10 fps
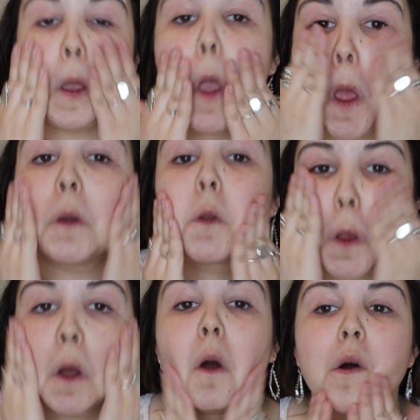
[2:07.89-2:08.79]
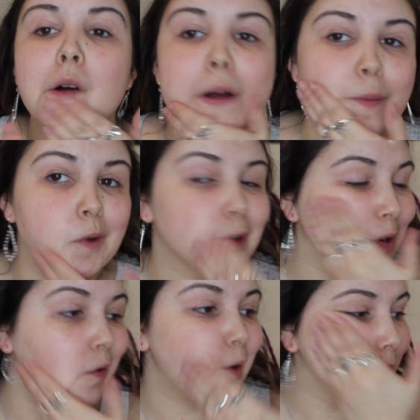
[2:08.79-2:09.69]
And so I'm just
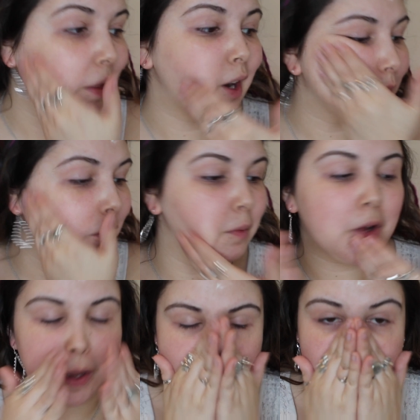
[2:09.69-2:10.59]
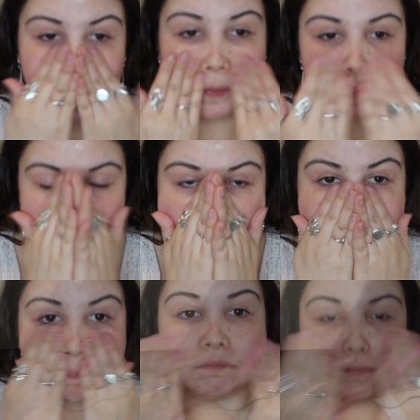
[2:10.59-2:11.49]
gonna rub that in with my hands.